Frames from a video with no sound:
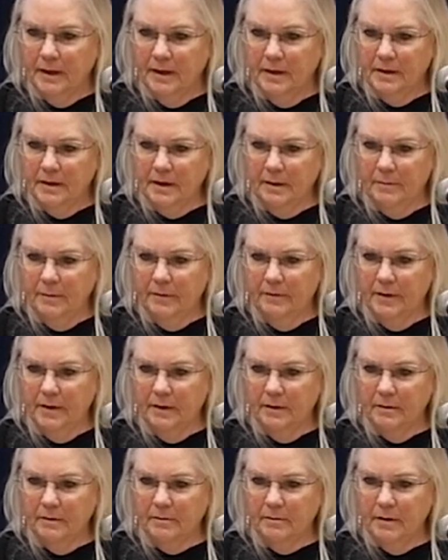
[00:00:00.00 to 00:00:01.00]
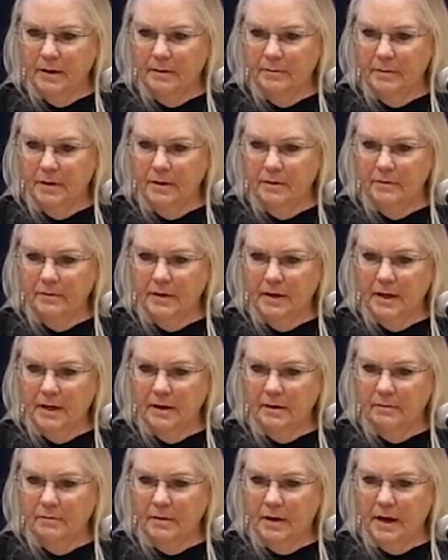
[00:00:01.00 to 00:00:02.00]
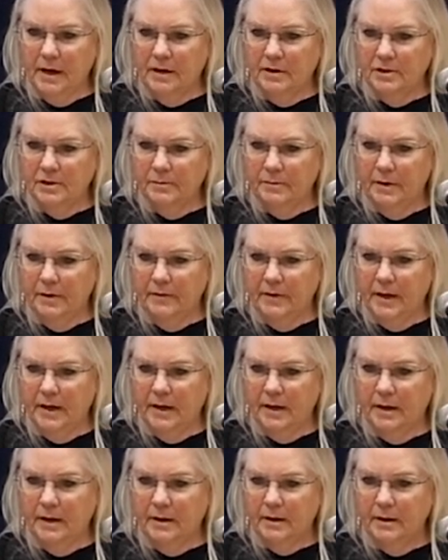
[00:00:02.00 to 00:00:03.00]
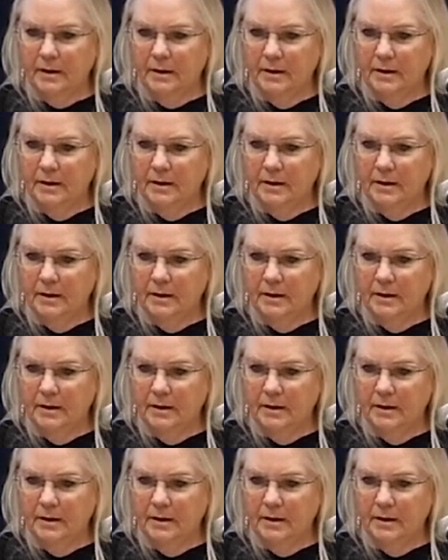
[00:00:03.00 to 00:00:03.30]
It's not moving. Why are you moving? Why aren't you moving?